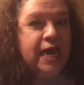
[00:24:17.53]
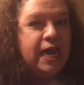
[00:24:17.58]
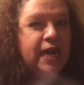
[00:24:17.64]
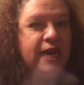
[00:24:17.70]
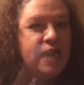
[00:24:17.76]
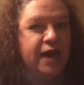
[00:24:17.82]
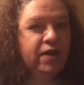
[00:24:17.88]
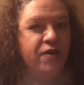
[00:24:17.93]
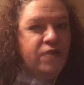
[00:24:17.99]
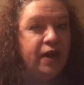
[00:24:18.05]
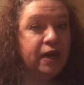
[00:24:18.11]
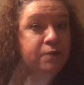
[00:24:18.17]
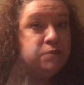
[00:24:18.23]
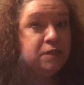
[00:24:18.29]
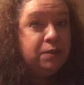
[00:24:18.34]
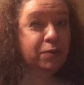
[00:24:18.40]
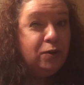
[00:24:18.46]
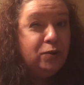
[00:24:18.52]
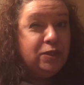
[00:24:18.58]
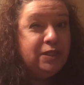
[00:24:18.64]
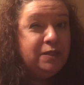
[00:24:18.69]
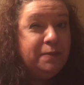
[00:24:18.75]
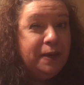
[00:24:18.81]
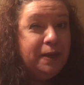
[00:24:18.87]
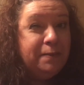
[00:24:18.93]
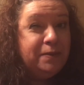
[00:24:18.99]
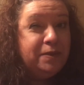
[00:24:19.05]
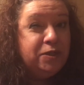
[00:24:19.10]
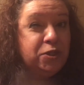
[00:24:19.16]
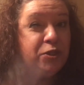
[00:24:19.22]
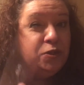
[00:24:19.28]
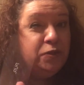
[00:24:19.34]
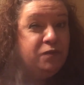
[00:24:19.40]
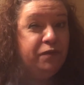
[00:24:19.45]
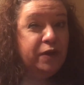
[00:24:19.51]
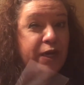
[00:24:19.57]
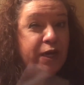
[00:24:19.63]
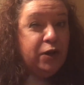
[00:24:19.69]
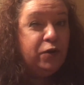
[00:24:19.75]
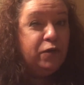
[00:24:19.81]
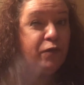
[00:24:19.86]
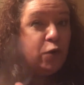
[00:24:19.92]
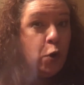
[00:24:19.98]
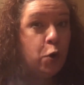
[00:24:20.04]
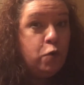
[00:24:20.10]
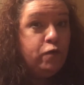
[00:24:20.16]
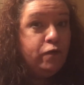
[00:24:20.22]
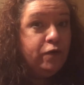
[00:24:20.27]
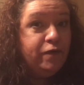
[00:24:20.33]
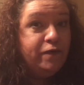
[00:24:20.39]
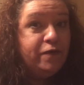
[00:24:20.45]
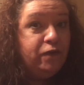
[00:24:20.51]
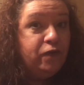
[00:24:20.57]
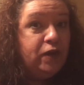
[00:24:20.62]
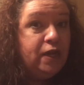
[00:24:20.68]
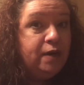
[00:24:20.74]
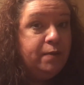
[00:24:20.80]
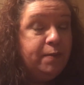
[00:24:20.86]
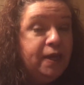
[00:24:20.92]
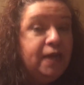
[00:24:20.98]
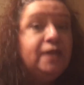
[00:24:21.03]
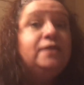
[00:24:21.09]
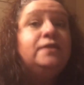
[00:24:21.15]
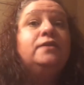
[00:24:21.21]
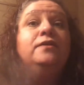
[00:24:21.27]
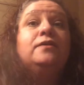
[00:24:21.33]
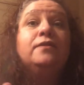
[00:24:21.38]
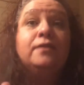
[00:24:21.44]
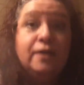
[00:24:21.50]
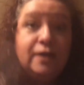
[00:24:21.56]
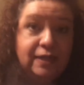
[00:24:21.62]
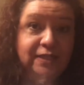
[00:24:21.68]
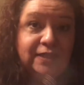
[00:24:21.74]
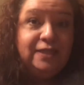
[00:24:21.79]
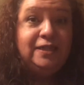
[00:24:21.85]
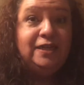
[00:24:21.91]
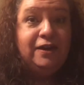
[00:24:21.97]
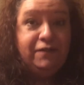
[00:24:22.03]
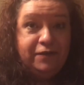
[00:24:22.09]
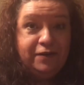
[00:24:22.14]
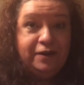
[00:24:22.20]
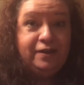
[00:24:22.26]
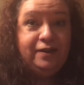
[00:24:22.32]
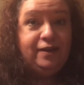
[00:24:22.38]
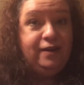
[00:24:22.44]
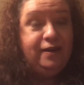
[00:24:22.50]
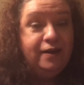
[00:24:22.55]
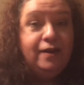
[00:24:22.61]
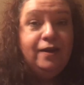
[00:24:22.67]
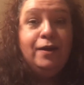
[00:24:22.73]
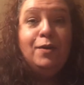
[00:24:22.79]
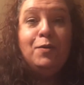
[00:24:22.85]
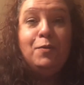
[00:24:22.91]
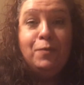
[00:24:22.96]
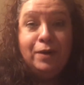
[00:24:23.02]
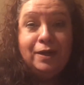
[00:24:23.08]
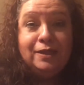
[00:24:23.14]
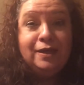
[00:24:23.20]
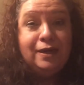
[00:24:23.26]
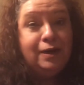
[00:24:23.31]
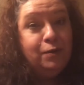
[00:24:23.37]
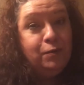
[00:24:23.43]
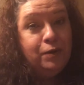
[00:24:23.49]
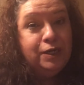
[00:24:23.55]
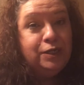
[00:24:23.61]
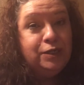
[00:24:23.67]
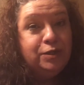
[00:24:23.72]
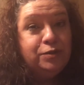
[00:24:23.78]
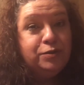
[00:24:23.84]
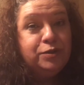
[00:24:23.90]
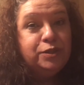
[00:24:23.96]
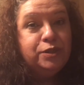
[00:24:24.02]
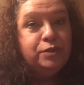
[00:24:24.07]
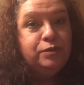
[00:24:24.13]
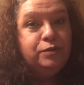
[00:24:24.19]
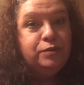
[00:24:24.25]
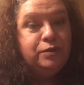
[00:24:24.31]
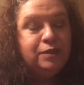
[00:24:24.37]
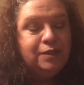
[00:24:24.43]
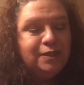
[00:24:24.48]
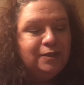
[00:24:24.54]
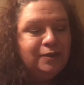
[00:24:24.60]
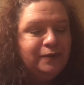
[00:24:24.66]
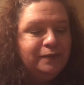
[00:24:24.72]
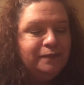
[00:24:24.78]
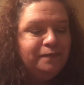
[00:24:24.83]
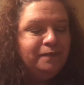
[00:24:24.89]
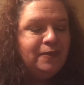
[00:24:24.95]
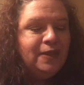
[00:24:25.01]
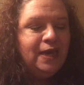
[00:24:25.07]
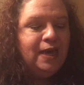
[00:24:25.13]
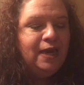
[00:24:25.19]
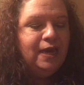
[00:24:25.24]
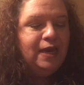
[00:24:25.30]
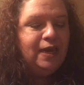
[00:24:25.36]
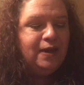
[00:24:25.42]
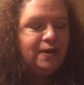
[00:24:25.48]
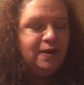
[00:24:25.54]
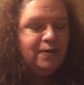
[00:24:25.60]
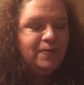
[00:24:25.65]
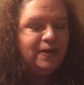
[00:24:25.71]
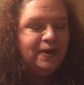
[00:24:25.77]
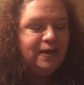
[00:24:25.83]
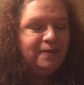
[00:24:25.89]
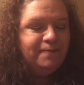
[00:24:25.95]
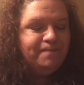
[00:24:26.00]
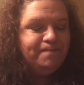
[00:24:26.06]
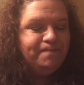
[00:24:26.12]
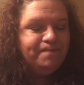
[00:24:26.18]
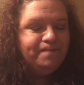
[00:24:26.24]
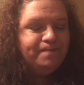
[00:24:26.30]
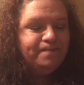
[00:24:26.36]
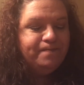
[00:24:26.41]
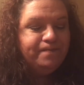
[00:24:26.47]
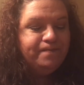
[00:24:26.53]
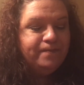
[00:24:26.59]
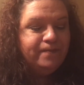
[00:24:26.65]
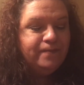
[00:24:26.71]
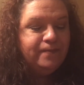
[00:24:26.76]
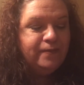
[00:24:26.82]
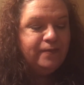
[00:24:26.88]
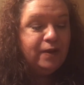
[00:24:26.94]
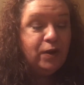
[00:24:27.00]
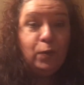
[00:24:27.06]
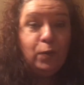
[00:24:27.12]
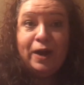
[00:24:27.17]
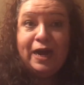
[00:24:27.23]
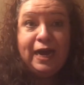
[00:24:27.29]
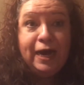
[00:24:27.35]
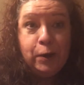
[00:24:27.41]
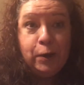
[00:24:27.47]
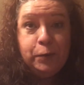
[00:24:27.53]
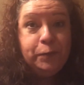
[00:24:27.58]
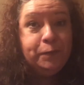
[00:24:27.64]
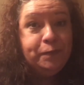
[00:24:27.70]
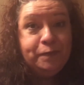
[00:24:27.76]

And now that I'm supposed to be able to video for over 15 minutes, it's definitely one that I want to do soon. So anyway, wow.